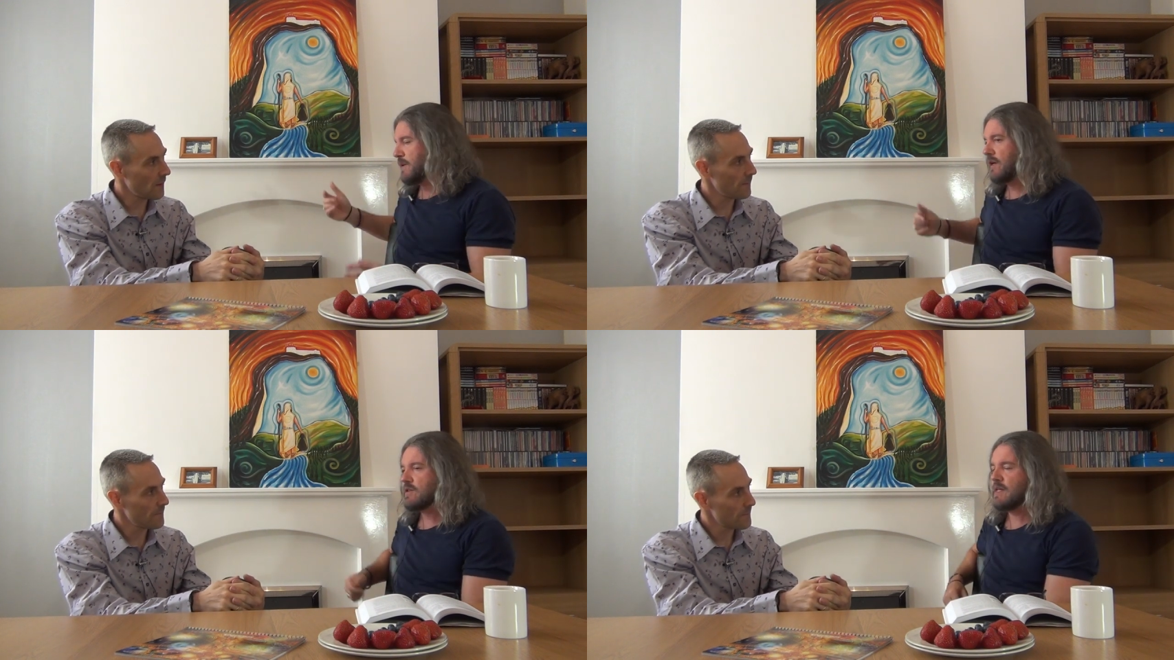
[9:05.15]

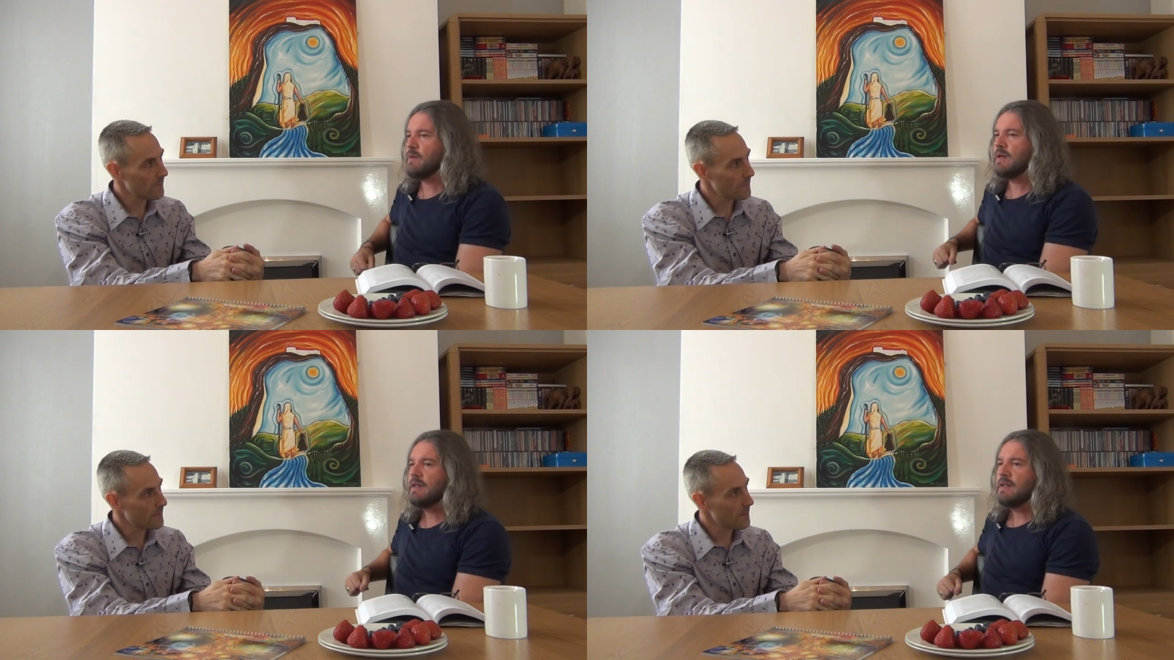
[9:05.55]
Speaker 1: because they
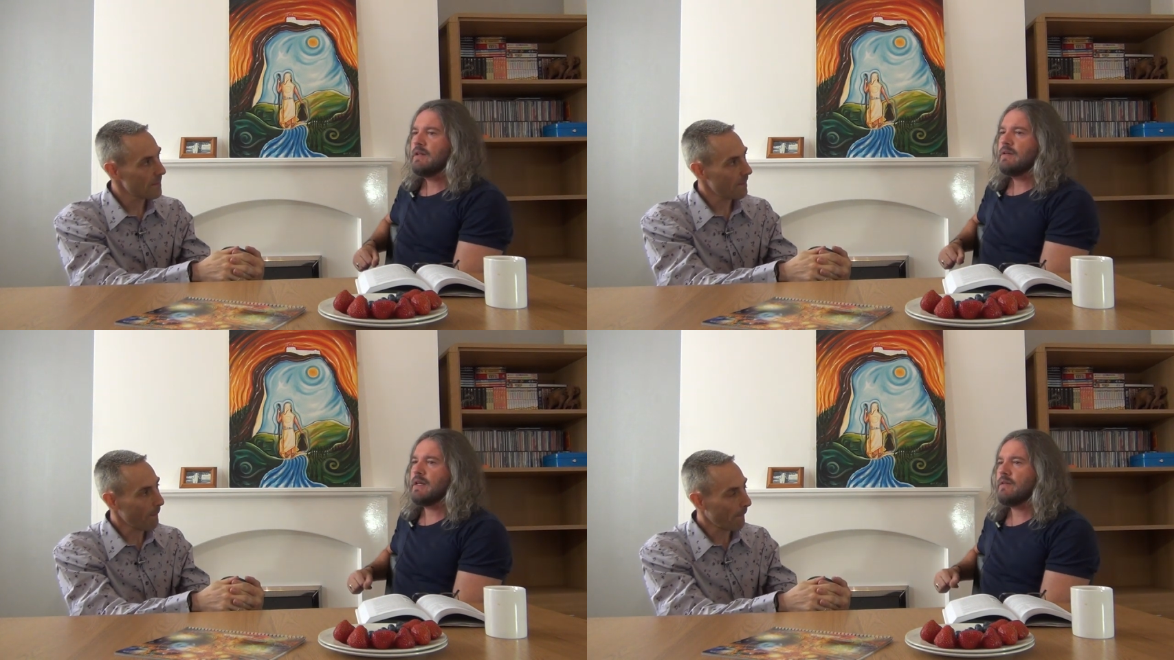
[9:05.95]
were
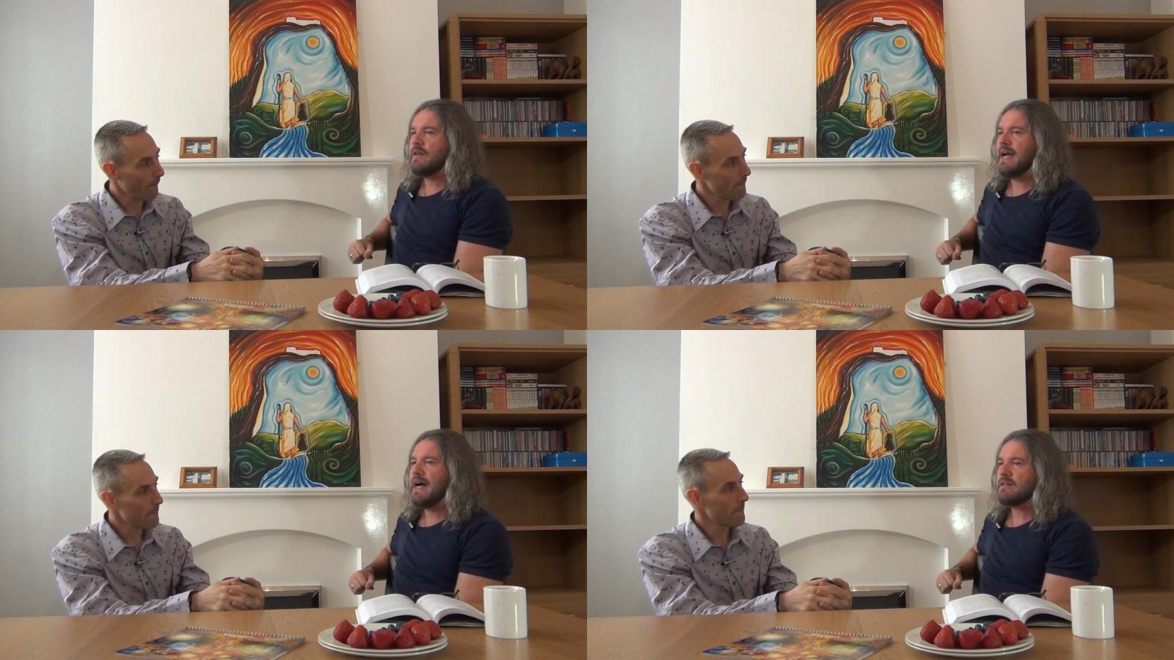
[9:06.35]
they, they
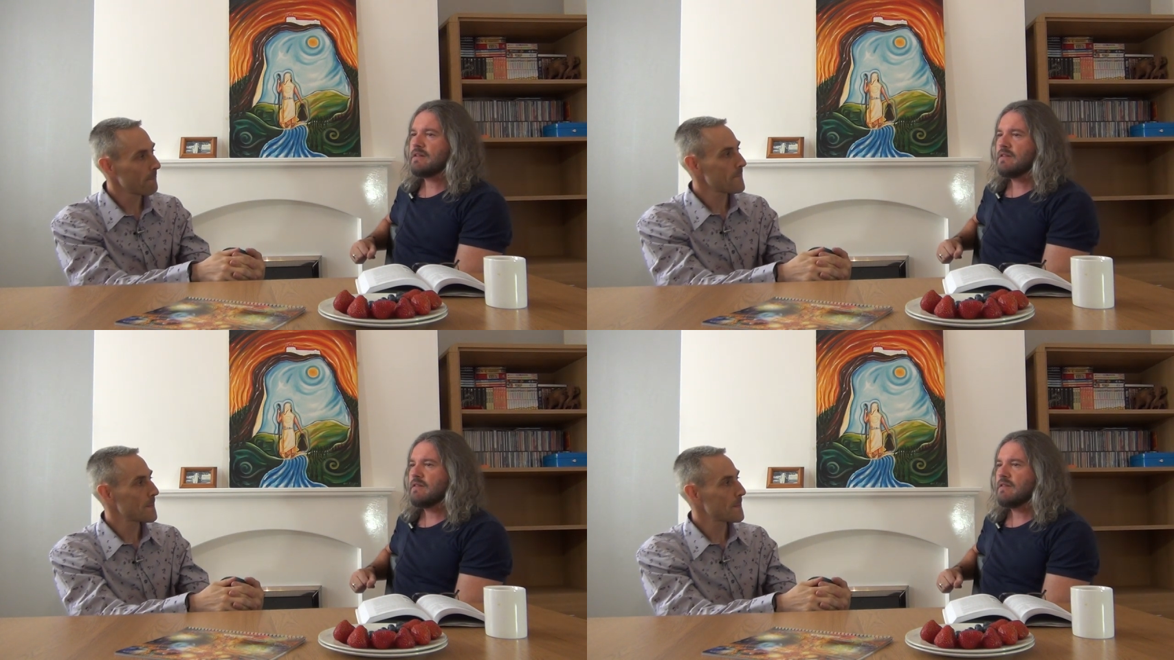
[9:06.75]
had